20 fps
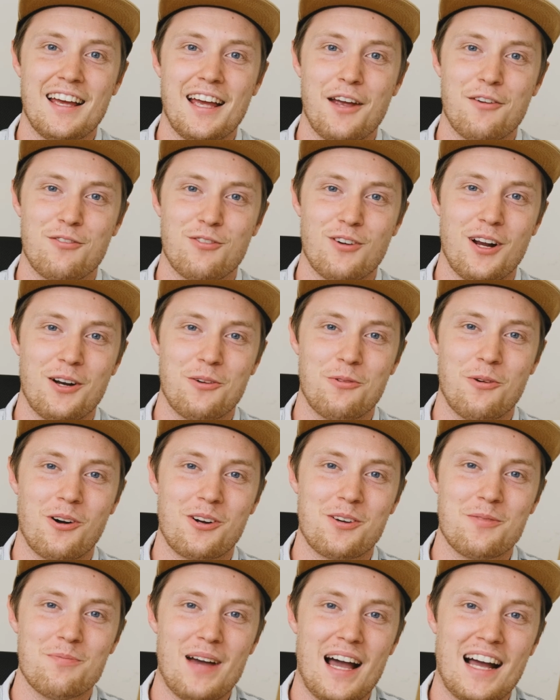Hey friend,
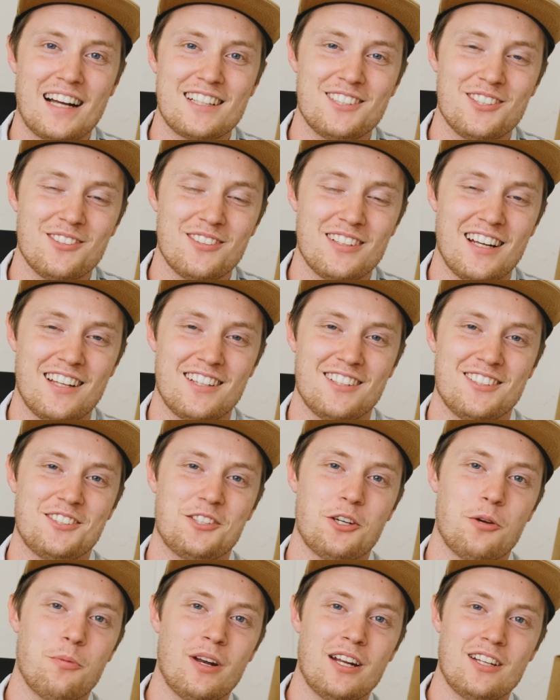welcome back to another
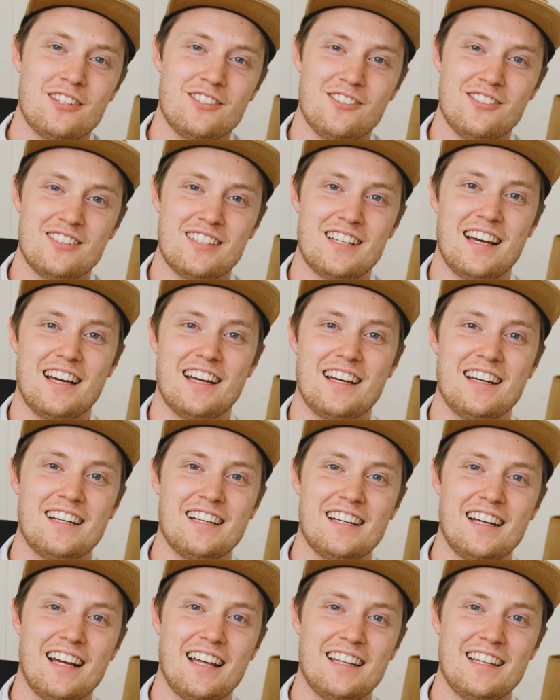2-Minute Tuesday.
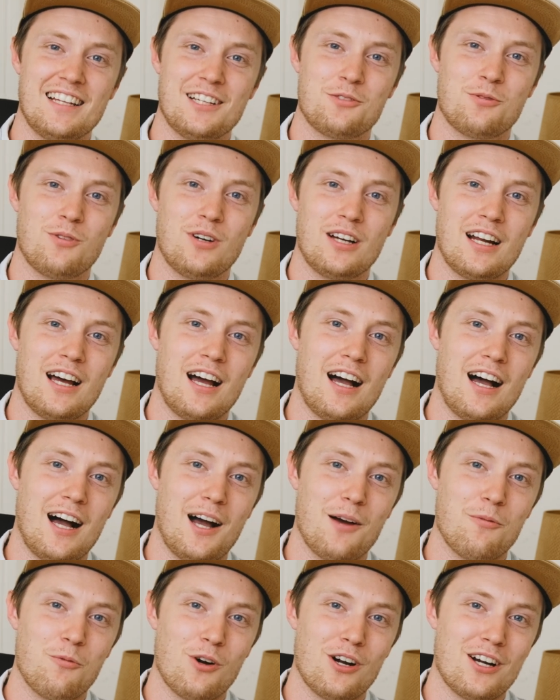And this one,
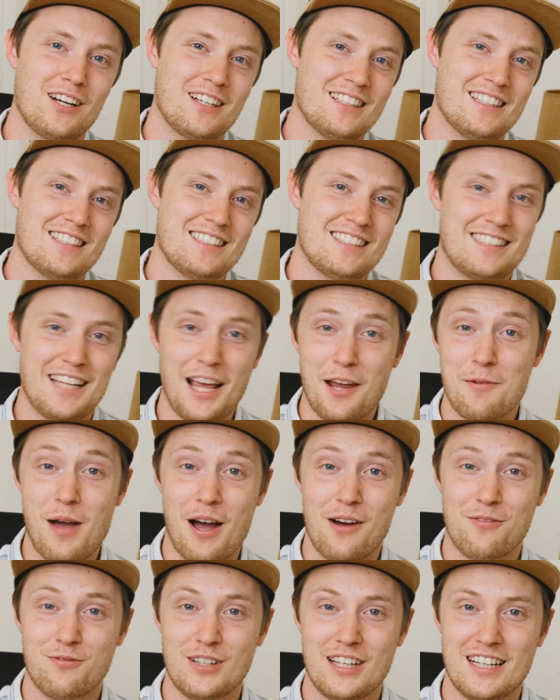I'm wearing the same
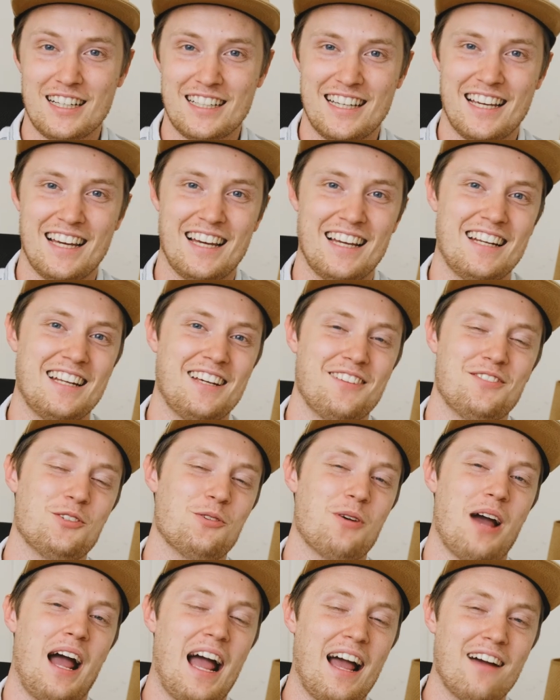outfit again. If
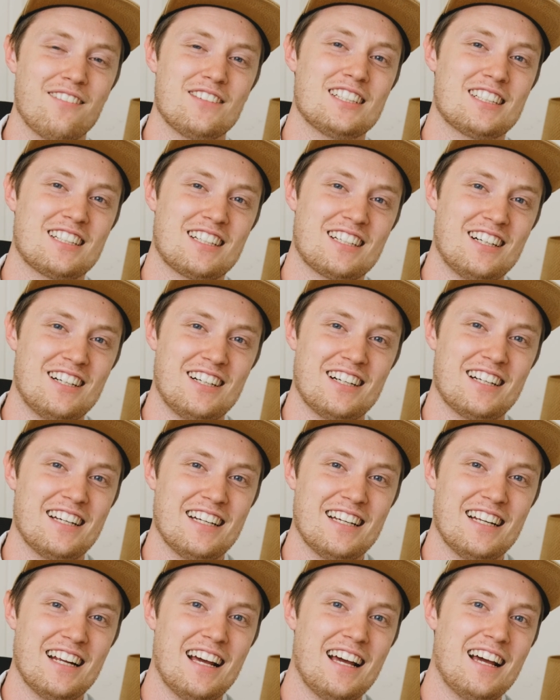you haven't caught
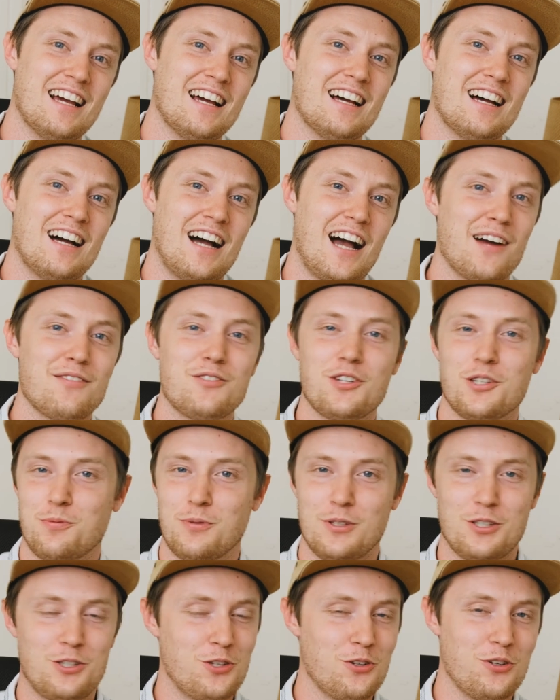it, I've just
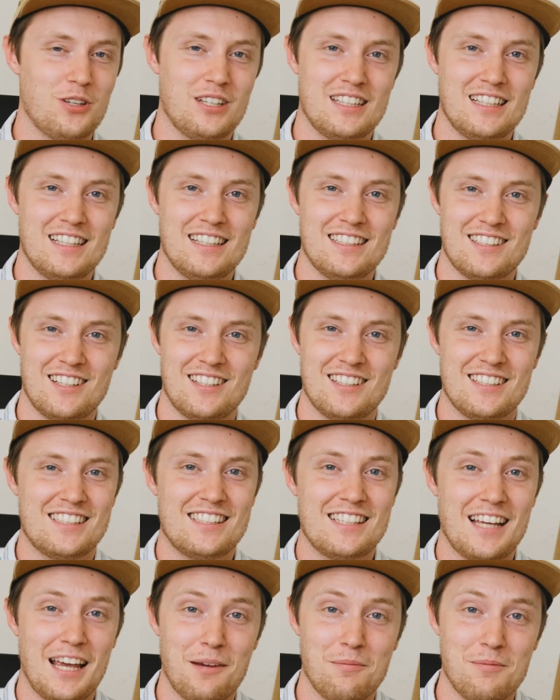been shooting these on the
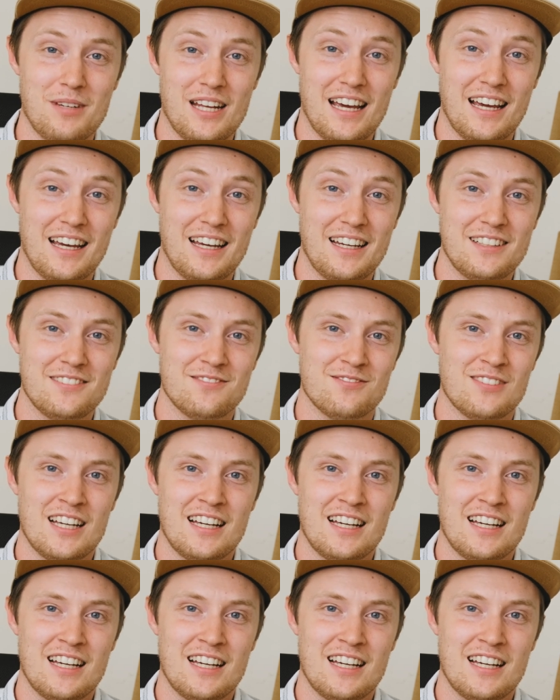same day.